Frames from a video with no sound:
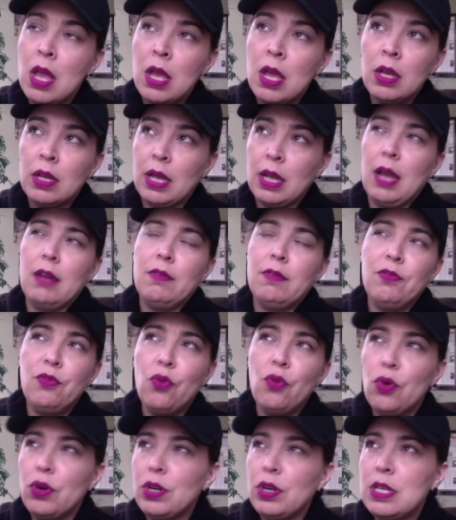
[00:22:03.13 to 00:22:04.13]
God,
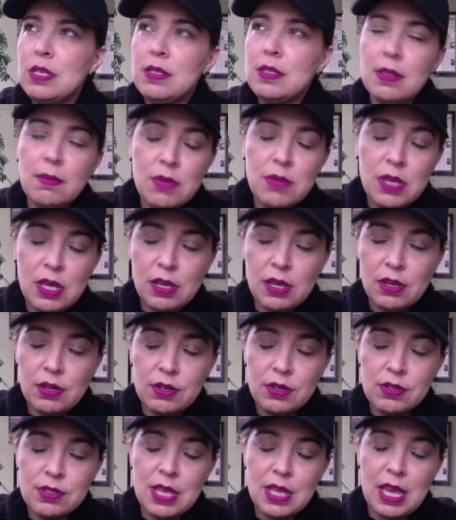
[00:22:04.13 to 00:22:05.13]
40 some
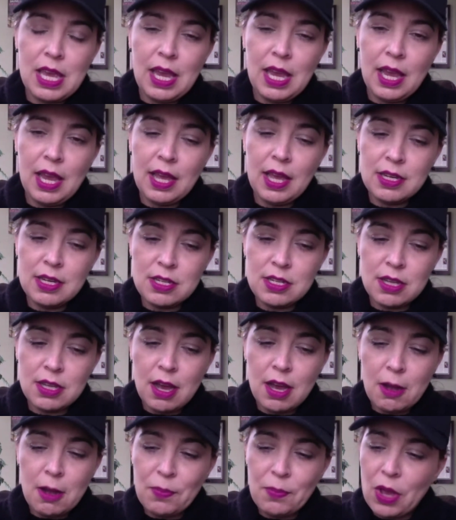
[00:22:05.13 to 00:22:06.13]
years. And
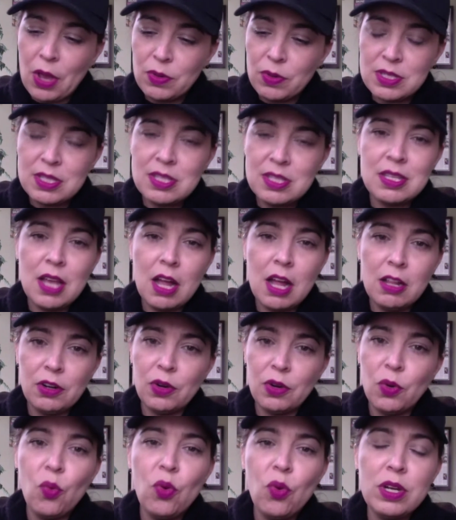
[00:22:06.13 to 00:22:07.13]
I always tell her,
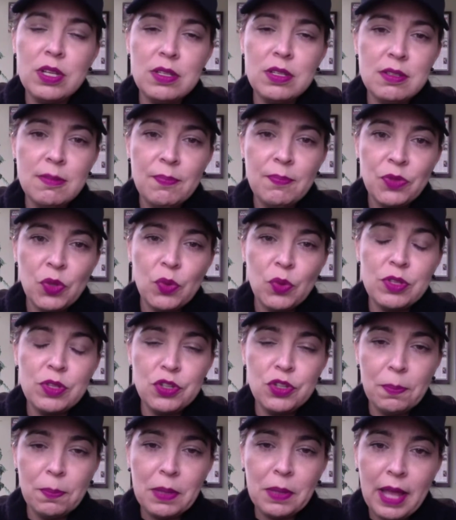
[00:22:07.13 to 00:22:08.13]
what's
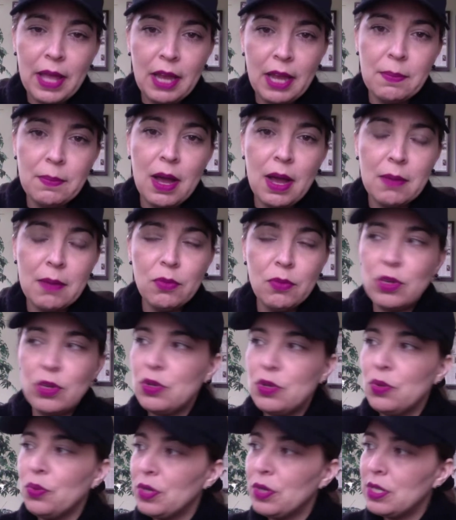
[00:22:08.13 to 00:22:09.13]
your plan, Mom, when
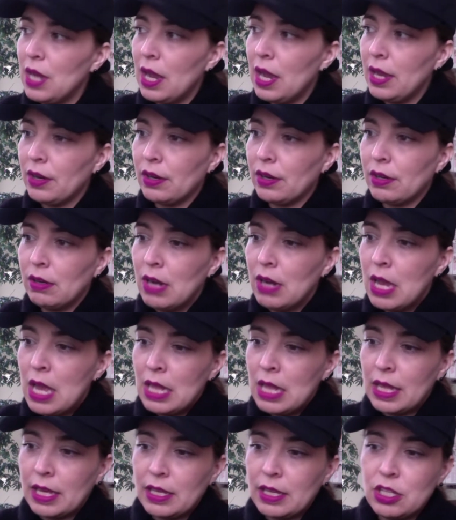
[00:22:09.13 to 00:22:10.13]
you retire?
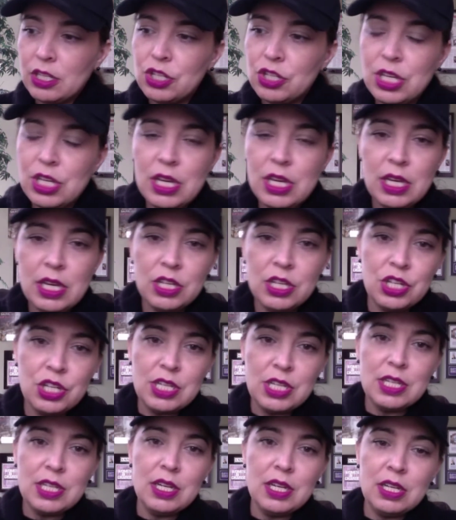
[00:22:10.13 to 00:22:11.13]
Like she
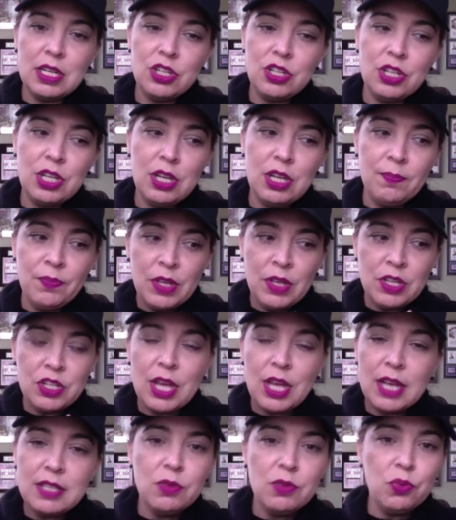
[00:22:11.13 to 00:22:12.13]

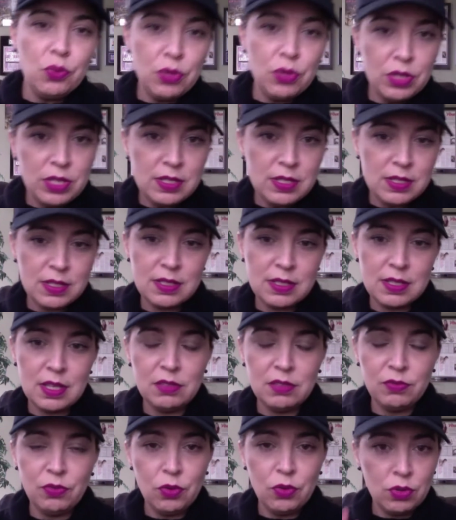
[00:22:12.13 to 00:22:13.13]
has a really
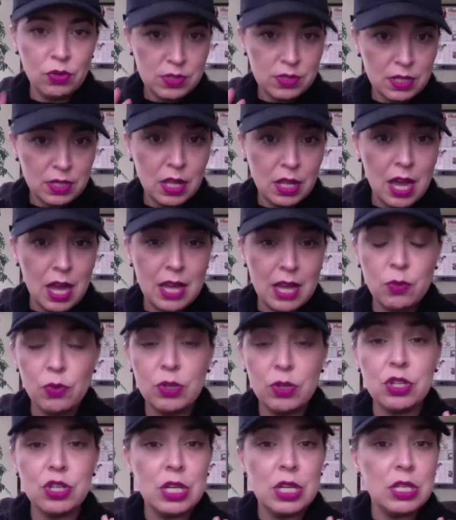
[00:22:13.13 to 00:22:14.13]
successful salon,
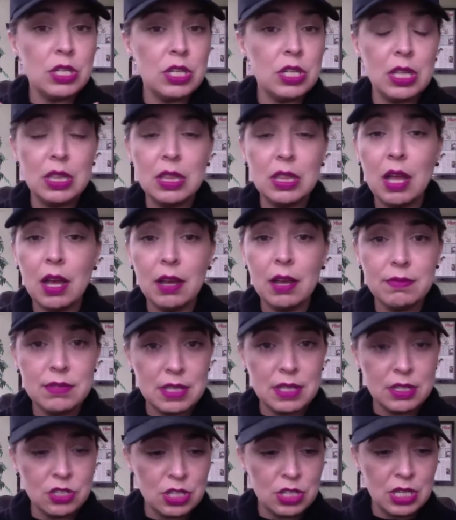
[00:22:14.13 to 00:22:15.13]
which she loves,
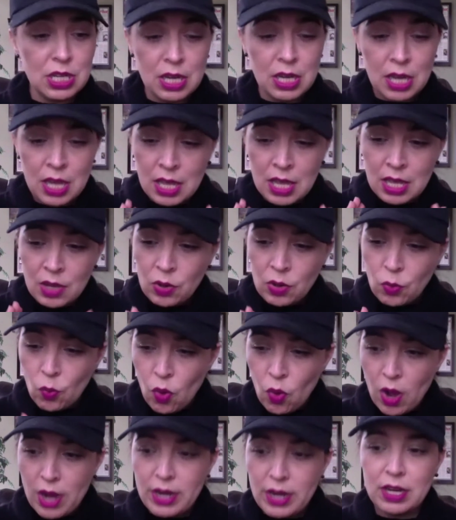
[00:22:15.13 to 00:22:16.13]
and she
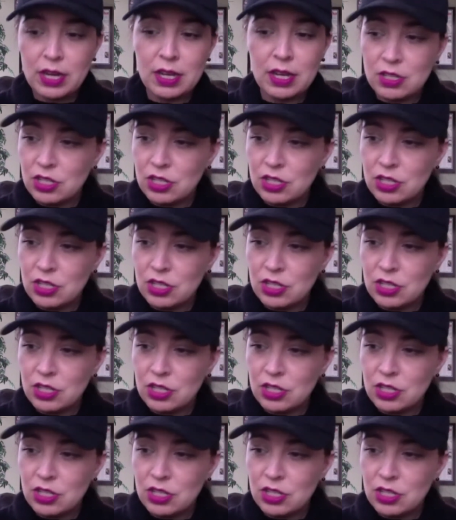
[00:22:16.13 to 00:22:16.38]
wanted it.